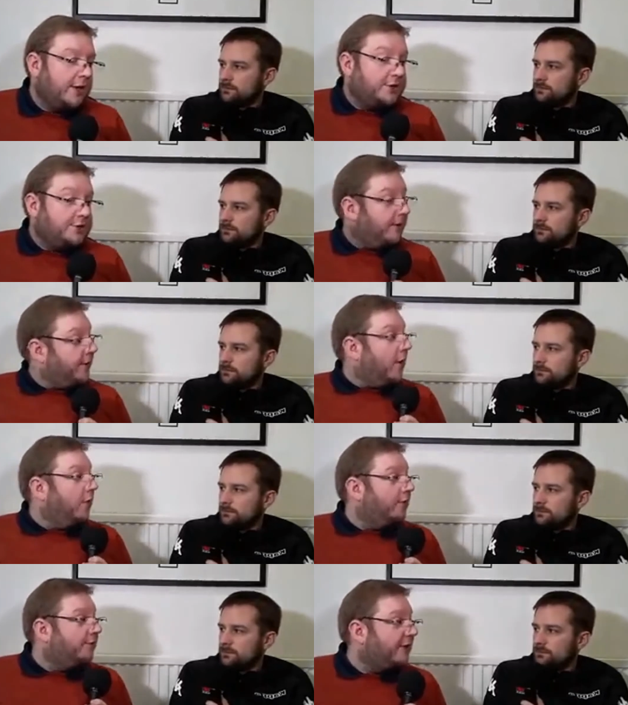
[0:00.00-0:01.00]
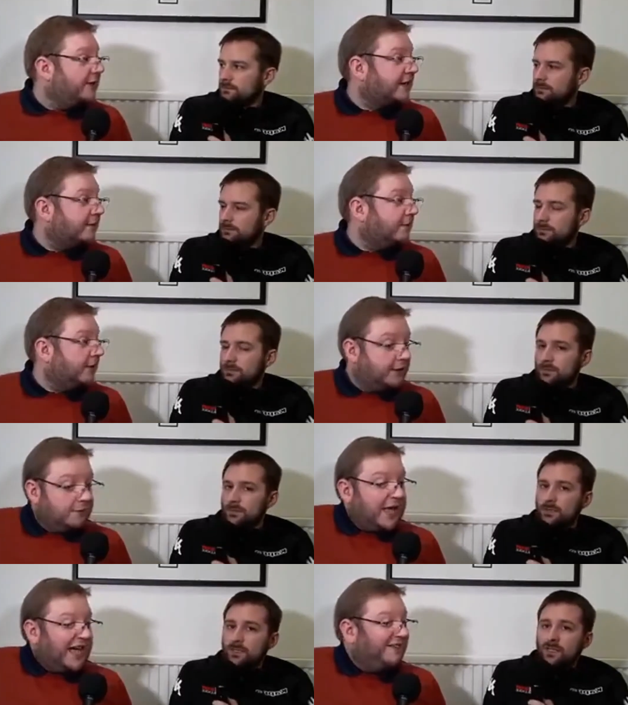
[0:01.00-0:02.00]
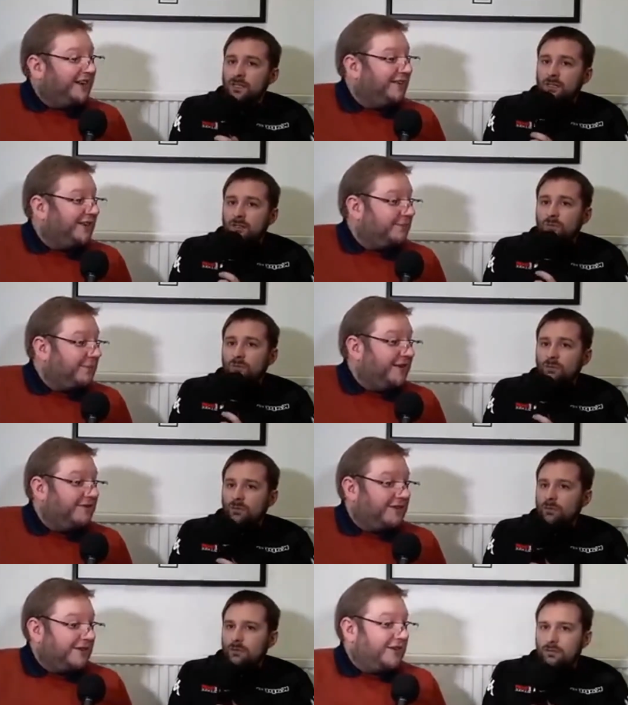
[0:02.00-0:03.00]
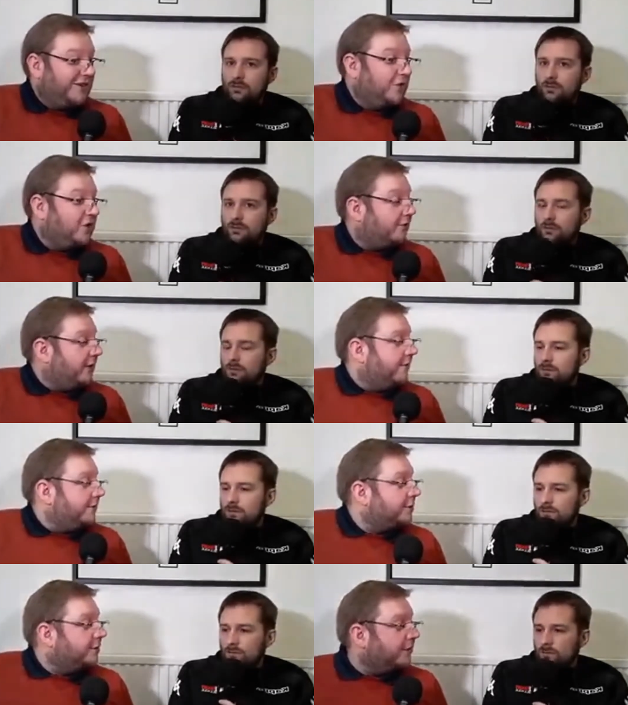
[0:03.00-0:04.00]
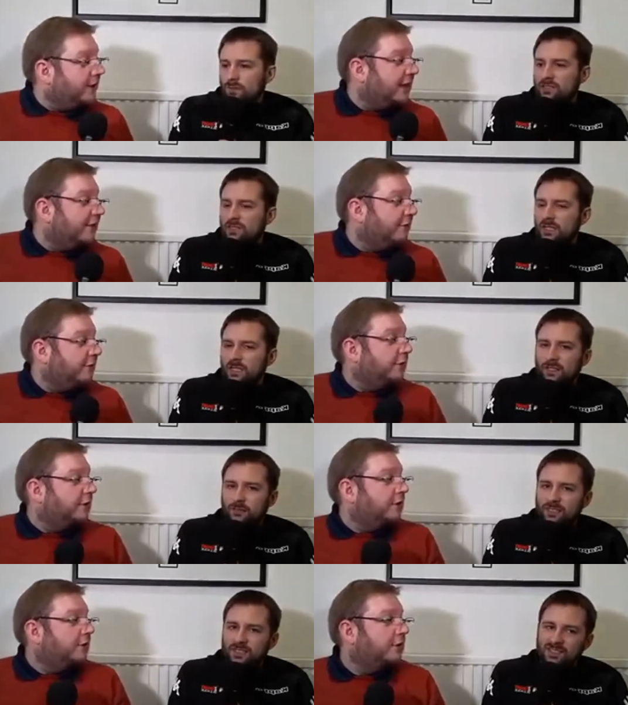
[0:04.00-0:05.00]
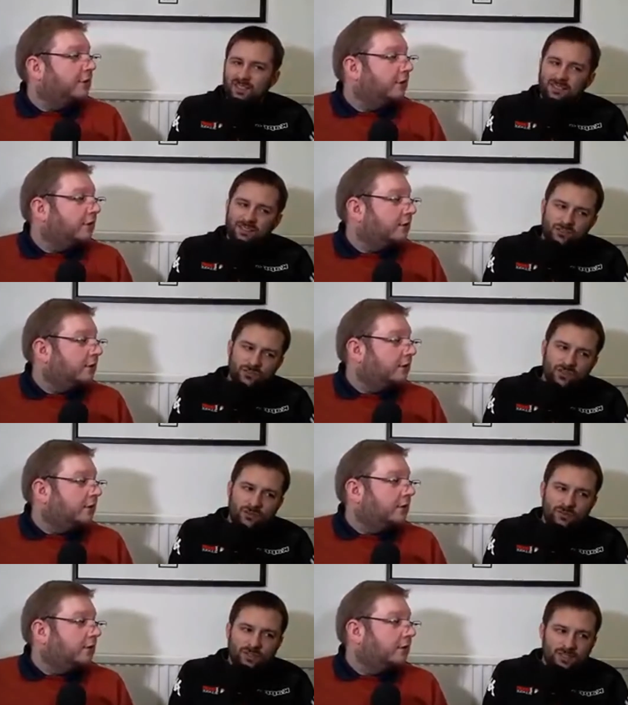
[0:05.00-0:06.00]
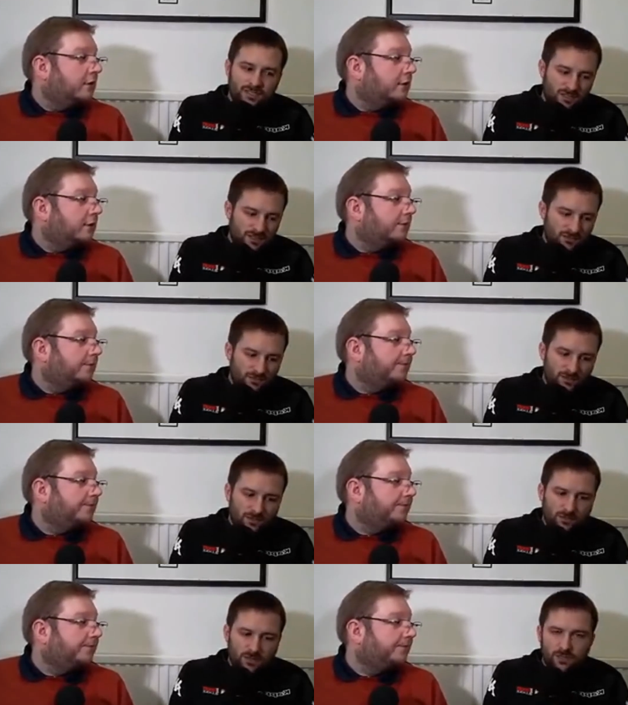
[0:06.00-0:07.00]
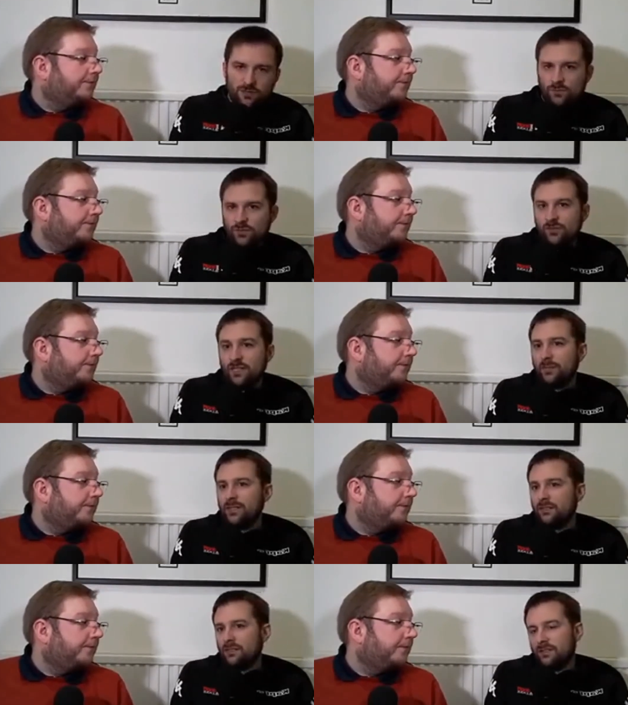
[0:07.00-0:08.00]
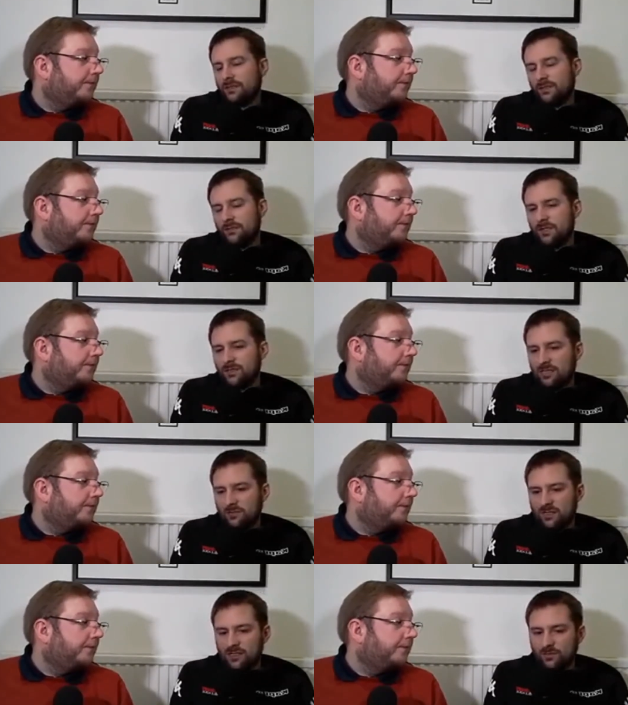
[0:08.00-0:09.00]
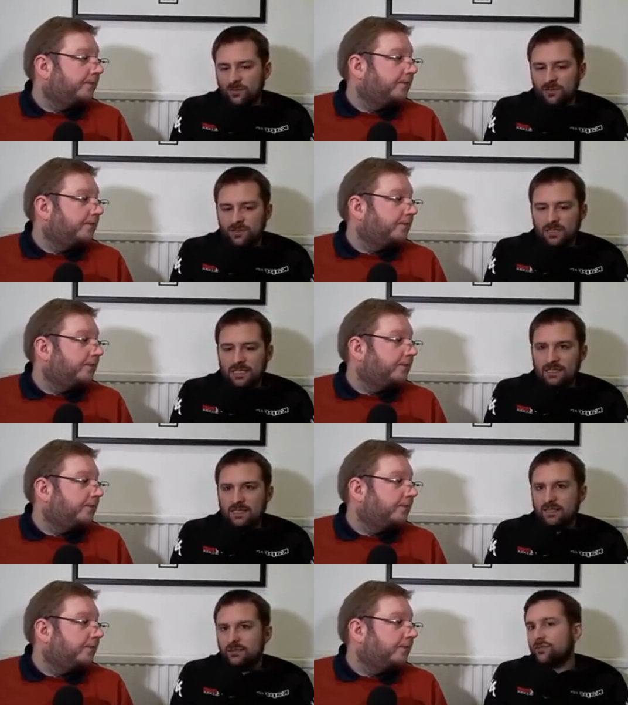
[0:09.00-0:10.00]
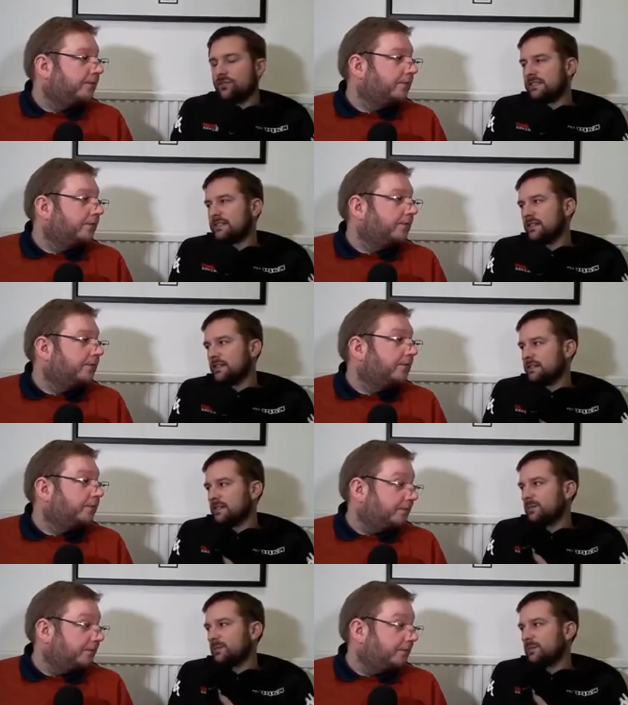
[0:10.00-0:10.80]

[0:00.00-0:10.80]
Speaker 1: and Stuart Donlan, for example, ended up carving out a bit of a, a good career at Super League. Well, that,
Speaker 2: I mean, it's just the whole thing, isn't it? You don't know when someone's ready. I mean, it was interesting that the Warrington media yesterday. I talked to De-